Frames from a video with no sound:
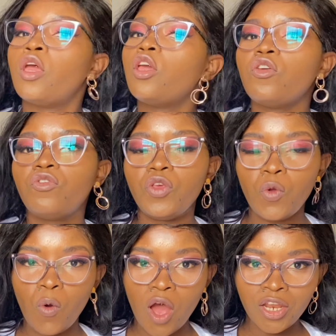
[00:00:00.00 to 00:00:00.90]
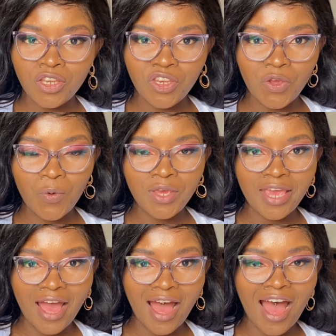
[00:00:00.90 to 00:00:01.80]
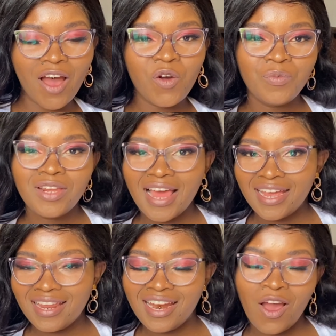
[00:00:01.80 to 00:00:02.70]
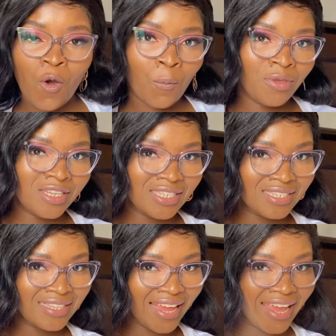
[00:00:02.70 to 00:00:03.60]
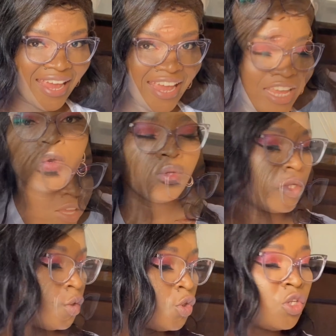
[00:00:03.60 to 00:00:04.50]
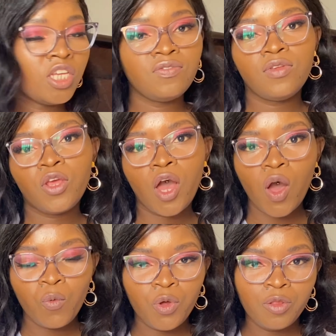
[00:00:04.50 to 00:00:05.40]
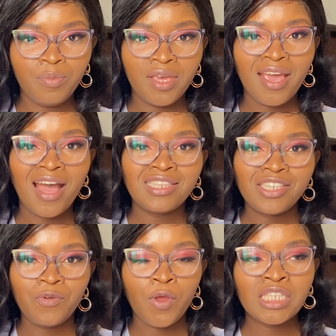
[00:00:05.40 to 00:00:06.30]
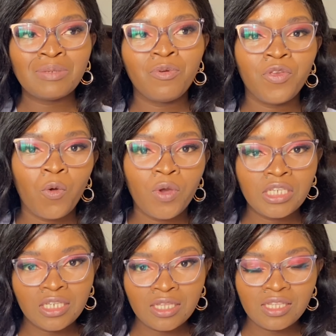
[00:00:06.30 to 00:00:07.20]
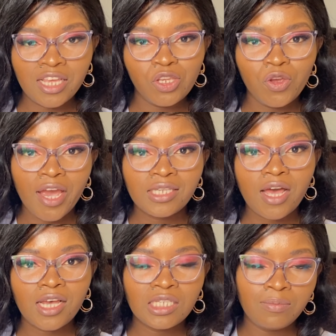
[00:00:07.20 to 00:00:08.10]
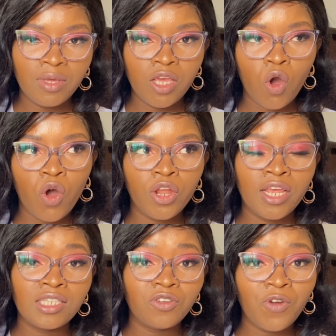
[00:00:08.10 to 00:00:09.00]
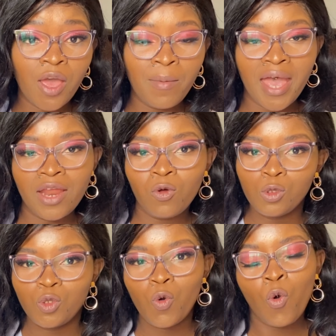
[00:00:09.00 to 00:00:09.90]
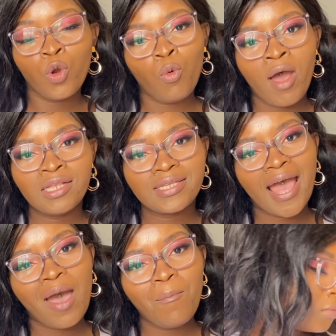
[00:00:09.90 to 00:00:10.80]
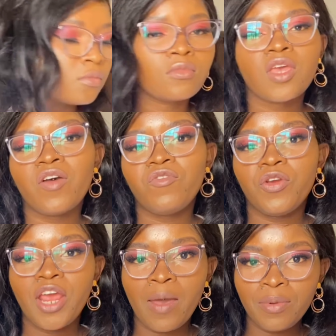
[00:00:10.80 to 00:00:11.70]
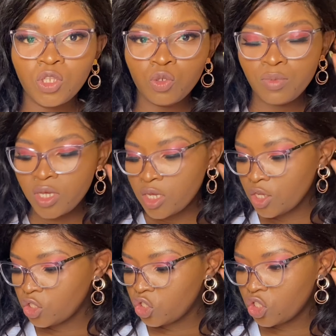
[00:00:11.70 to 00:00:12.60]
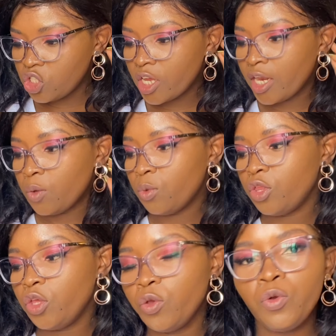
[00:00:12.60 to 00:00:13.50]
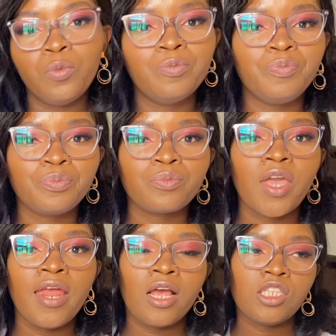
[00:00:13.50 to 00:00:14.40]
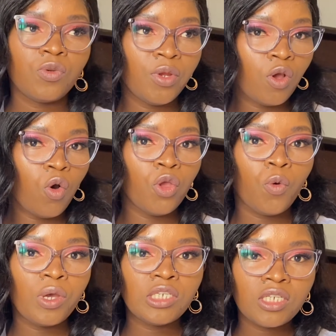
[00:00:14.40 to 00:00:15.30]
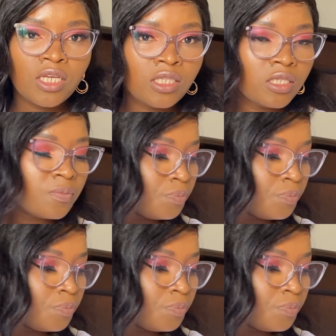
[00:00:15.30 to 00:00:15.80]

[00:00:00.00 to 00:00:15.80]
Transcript: If you are new here, I hope you like it and I hope you stay. Now in today's video, I will be answering some of your questions that you guys asked me on Instagram and also on WhatsApp. I'm very happy to be chit-chatting with you and answering all your questions.